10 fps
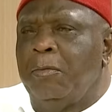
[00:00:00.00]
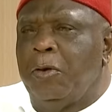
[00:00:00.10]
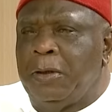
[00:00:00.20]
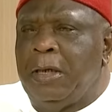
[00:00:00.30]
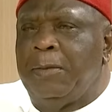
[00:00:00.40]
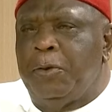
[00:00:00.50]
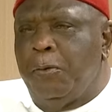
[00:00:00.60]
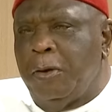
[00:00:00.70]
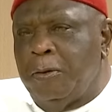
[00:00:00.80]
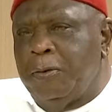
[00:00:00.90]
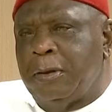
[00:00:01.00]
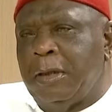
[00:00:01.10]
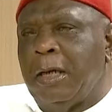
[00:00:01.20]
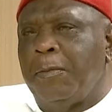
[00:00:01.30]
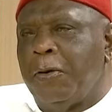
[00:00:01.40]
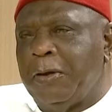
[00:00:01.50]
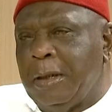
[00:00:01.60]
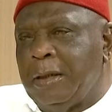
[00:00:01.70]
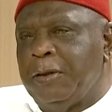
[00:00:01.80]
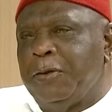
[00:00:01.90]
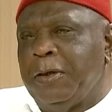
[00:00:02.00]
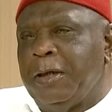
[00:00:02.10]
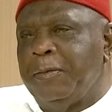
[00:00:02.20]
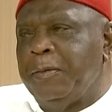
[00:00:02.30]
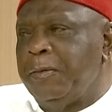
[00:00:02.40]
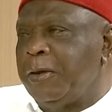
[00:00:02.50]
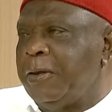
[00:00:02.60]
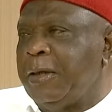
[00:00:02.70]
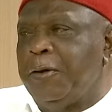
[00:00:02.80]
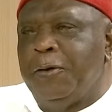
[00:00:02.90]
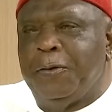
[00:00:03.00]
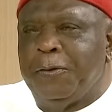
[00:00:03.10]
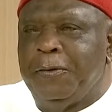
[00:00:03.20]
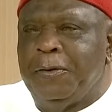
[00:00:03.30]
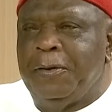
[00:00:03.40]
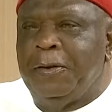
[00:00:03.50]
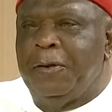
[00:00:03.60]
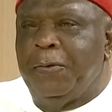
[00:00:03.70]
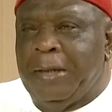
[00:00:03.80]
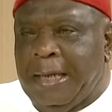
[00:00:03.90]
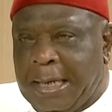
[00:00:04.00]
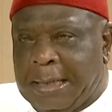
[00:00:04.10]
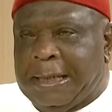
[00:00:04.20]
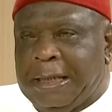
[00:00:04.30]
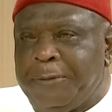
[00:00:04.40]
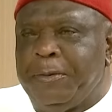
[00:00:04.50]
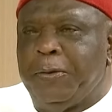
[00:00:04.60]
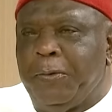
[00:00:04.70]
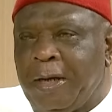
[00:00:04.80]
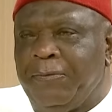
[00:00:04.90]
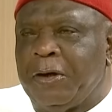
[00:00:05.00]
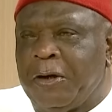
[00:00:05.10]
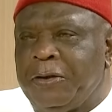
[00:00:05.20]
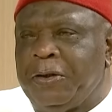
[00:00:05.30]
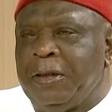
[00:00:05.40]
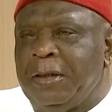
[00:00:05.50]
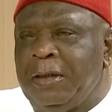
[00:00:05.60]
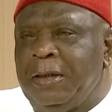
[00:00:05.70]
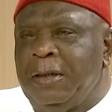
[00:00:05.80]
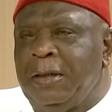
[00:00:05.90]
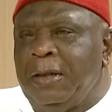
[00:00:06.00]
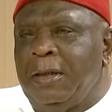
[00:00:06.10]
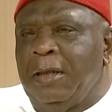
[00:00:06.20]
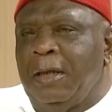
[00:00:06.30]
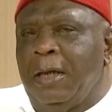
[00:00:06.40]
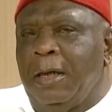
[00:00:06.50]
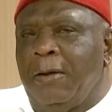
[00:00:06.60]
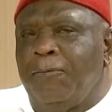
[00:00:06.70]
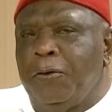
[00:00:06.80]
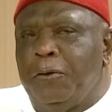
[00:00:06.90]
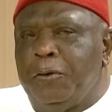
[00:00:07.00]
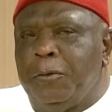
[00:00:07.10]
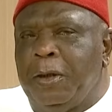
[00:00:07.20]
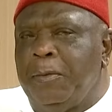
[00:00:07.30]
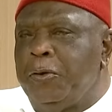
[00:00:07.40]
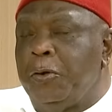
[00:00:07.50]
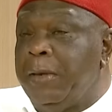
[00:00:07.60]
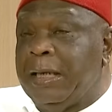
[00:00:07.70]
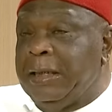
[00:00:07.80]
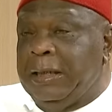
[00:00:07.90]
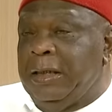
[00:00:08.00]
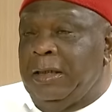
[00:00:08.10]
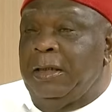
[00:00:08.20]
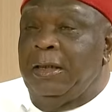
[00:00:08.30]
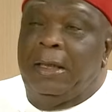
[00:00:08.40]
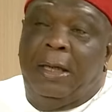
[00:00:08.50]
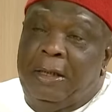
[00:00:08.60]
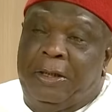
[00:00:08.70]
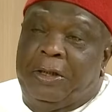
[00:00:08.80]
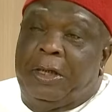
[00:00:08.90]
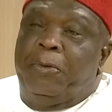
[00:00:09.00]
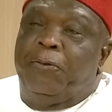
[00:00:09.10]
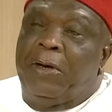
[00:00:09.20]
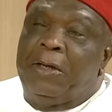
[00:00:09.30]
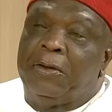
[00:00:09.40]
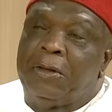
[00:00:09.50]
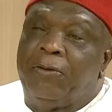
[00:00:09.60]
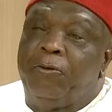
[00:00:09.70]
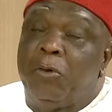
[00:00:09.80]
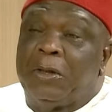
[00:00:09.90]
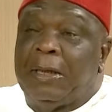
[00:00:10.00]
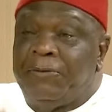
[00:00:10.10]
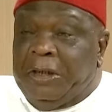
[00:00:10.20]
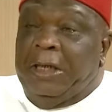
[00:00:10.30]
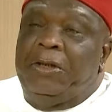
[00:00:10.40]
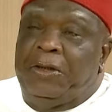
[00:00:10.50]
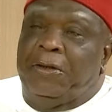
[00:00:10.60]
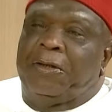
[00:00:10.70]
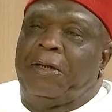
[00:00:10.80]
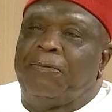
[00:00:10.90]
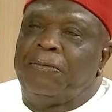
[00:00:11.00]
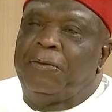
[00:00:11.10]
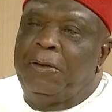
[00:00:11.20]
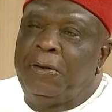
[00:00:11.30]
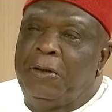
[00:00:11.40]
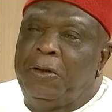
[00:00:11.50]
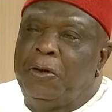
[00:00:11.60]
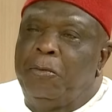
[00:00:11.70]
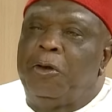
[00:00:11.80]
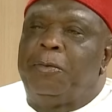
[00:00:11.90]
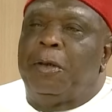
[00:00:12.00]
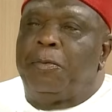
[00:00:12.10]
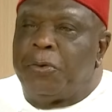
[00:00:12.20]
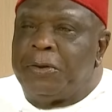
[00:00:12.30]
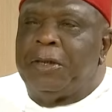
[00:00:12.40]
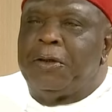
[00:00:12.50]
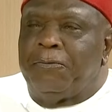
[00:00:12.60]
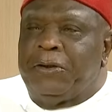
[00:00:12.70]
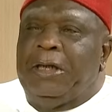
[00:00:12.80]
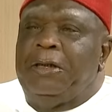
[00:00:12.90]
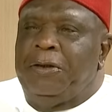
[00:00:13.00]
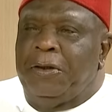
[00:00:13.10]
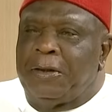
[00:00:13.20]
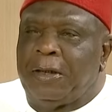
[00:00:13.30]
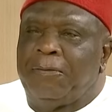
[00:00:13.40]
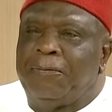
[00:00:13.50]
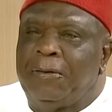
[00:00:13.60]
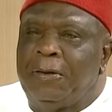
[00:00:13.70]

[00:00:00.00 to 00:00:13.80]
But today I'm the one who is not apologizing to them, because I don't know whether, as I speak, we have a country. For you to be able to make a change in any system you find yourself, you must have changed yourself. You must be a process of change yourself.